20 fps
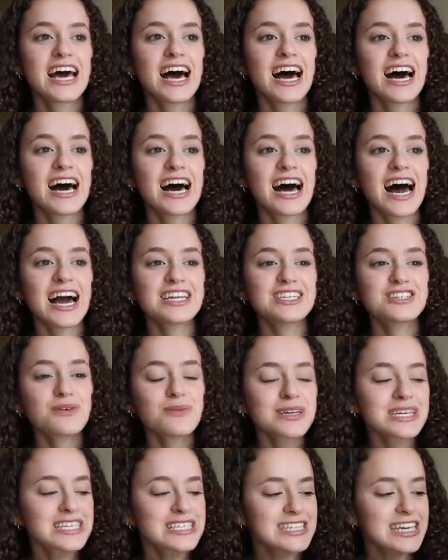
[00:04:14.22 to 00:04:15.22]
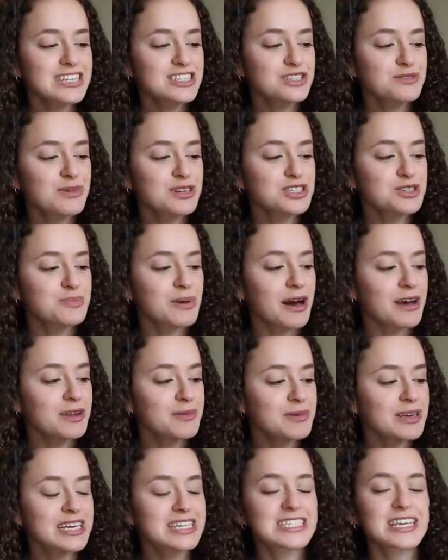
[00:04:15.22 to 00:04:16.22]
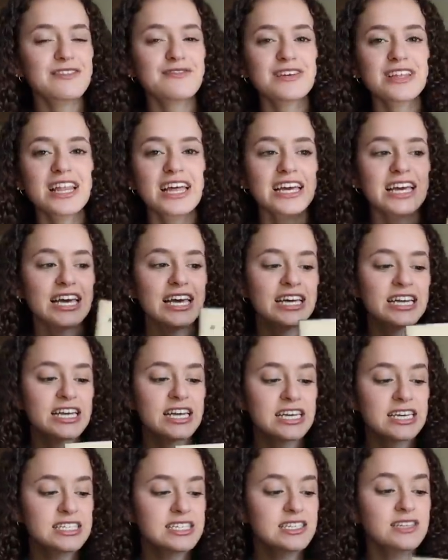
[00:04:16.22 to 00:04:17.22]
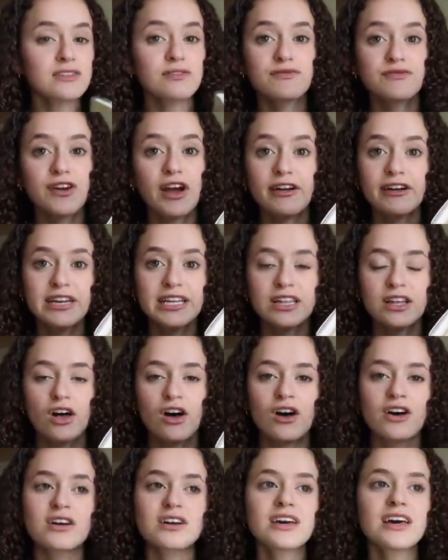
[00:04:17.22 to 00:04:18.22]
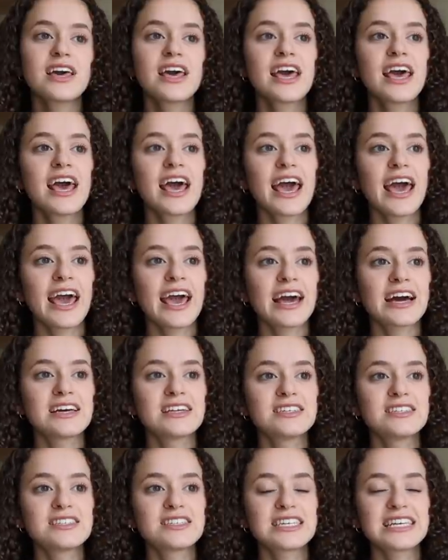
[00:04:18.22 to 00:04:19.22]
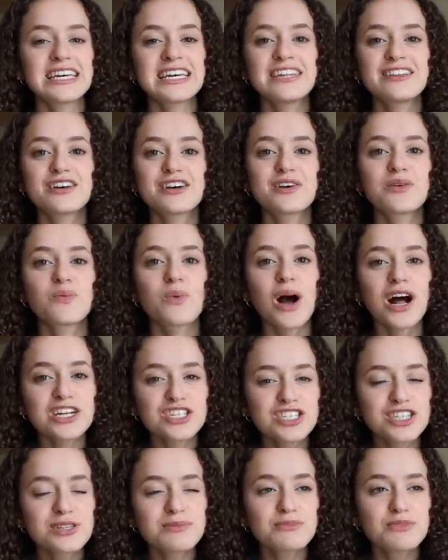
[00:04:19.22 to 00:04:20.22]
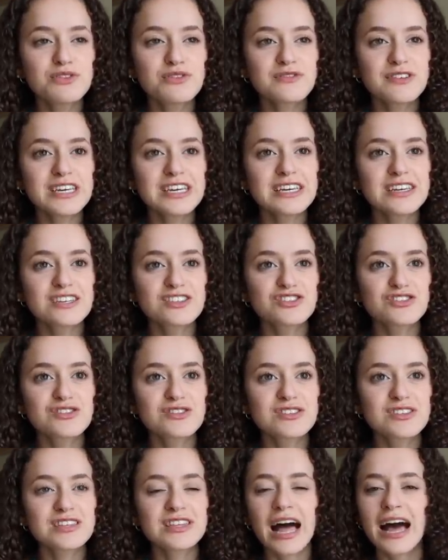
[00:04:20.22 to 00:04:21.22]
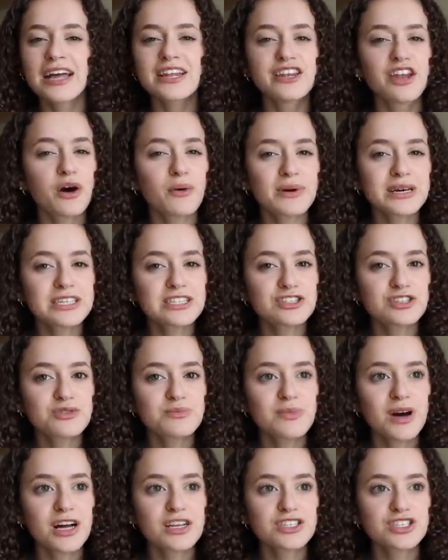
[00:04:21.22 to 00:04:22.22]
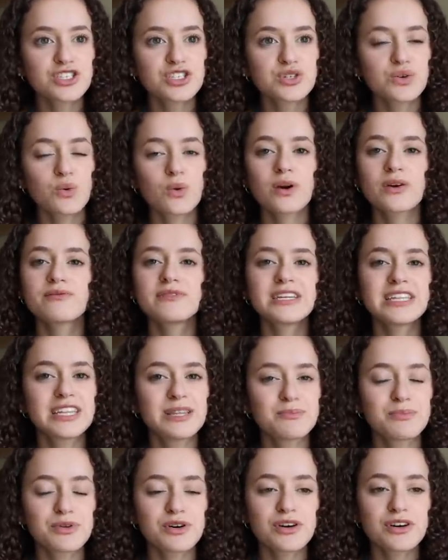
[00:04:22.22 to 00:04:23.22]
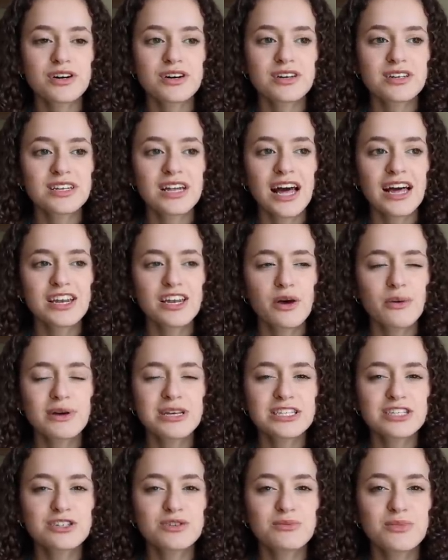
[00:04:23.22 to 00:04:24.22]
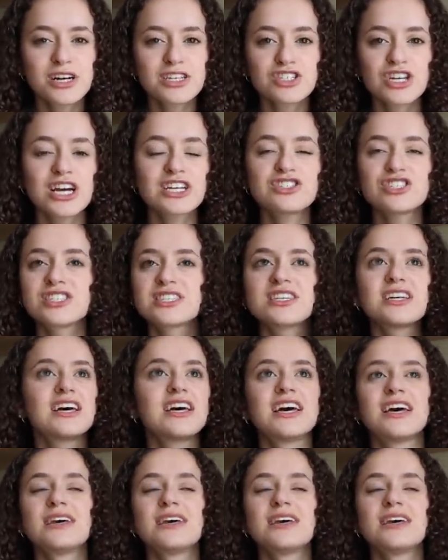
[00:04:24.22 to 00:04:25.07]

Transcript: Uh, I don't want to say too much about it because I feel like it isn't very long and either watch the movie not knowing too much or read the book not knowing too much. I just,